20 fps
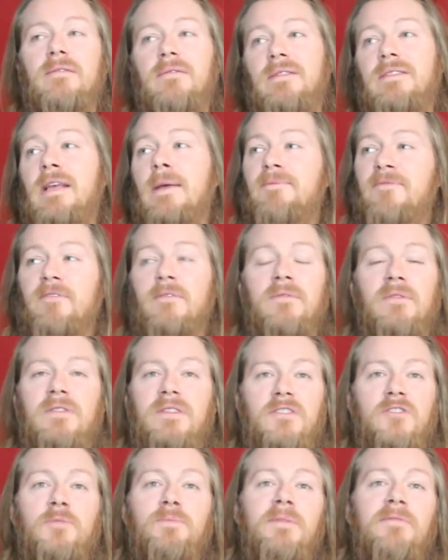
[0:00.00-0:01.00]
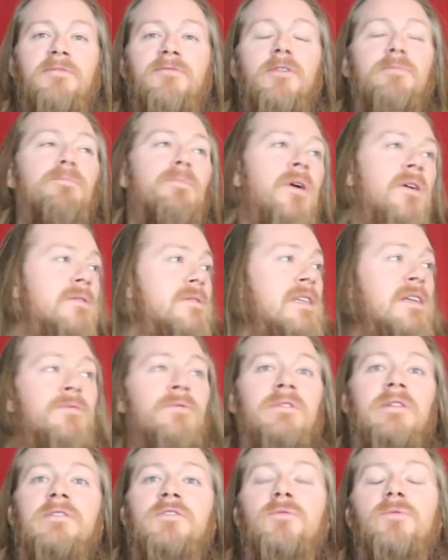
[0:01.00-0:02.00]
except for stupid football
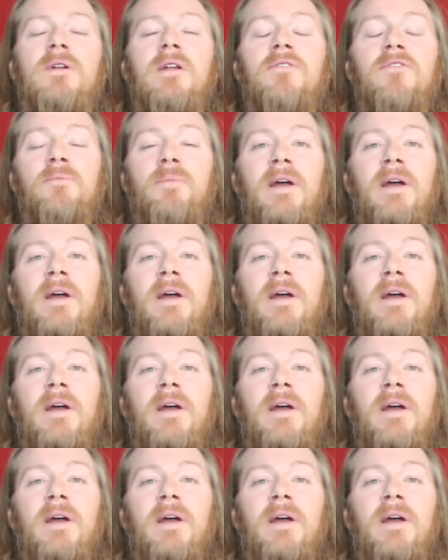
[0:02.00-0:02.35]
sequences or whatever.